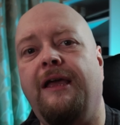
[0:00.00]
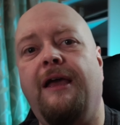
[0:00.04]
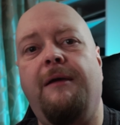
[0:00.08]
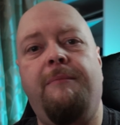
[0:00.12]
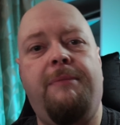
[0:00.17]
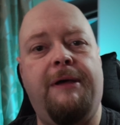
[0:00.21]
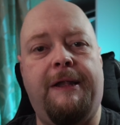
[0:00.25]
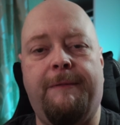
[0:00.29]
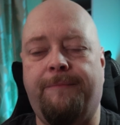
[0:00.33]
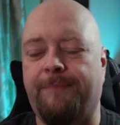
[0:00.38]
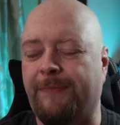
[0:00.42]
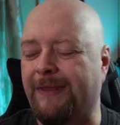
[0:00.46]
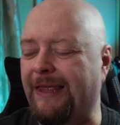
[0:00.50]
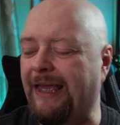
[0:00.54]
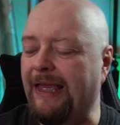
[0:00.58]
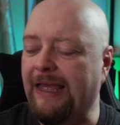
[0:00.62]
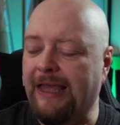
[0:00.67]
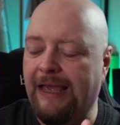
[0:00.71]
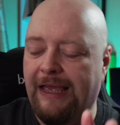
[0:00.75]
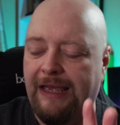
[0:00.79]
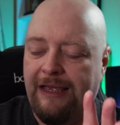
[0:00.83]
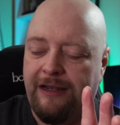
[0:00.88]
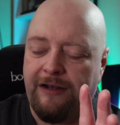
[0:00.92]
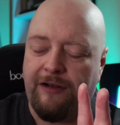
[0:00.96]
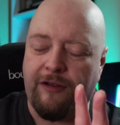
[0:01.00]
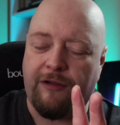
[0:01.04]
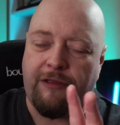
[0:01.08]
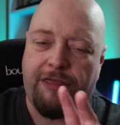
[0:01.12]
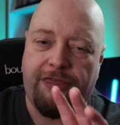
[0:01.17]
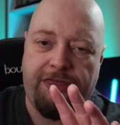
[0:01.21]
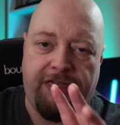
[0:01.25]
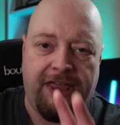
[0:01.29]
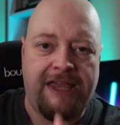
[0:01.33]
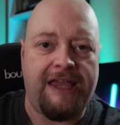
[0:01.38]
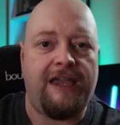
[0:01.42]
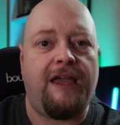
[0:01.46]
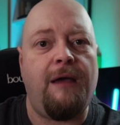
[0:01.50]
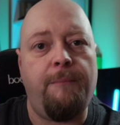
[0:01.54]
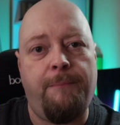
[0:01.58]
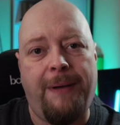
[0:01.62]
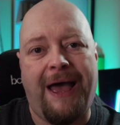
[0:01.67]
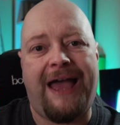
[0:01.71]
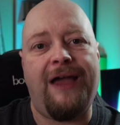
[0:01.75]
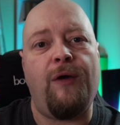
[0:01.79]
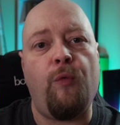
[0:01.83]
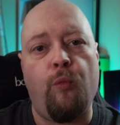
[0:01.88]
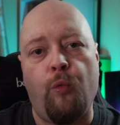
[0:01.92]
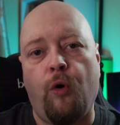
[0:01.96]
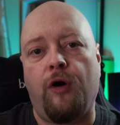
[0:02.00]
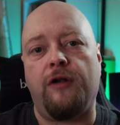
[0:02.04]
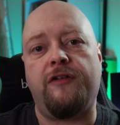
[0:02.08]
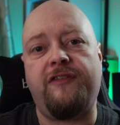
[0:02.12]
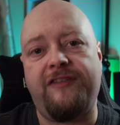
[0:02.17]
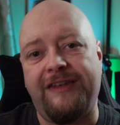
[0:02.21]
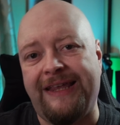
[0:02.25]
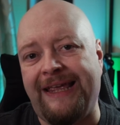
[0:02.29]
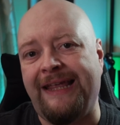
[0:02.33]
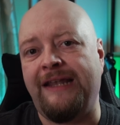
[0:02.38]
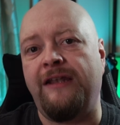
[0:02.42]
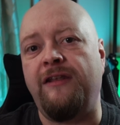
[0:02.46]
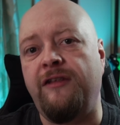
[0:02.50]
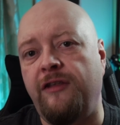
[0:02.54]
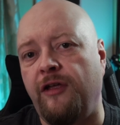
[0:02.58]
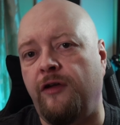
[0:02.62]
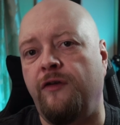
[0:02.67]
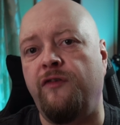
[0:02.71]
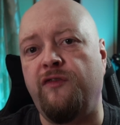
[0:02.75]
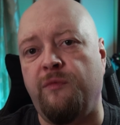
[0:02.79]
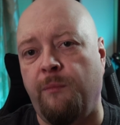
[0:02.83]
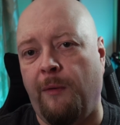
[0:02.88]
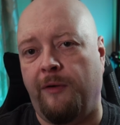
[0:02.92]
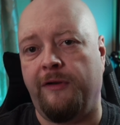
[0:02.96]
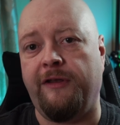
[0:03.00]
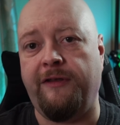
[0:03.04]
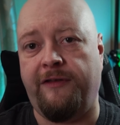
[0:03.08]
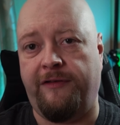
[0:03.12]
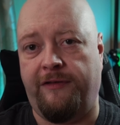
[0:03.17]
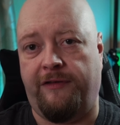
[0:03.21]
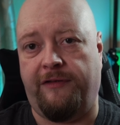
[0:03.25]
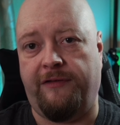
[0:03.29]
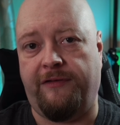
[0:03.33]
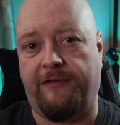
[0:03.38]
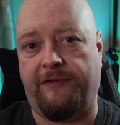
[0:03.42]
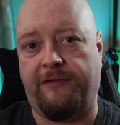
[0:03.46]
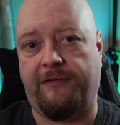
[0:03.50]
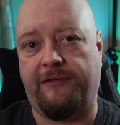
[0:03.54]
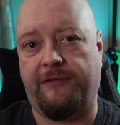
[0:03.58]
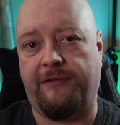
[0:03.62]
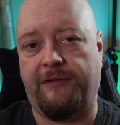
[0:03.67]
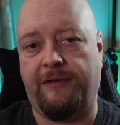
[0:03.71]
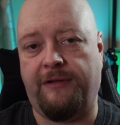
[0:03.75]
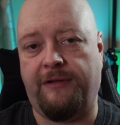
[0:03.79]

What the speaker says: But look, think about what's in those monitors.